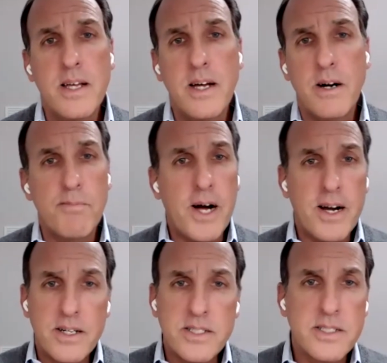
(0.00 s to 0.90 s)
our
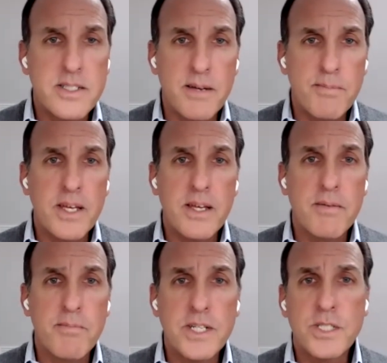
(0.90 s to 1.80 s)
buyers uh, be
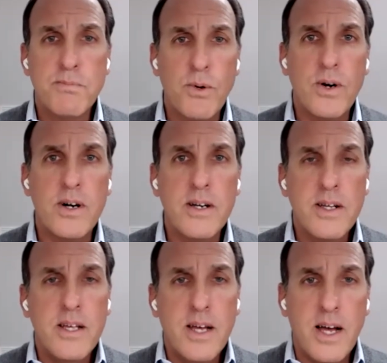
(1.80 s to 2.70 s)
much more
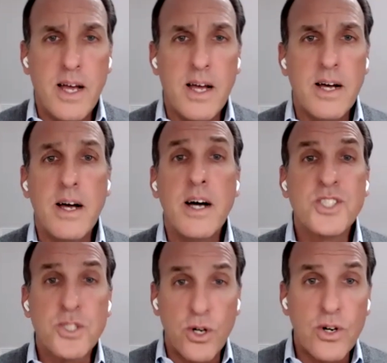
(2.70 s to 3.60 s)
uh, uh,
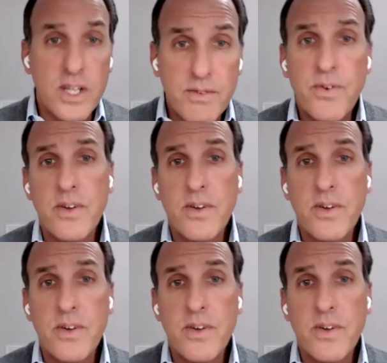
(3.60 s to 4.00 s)
assertive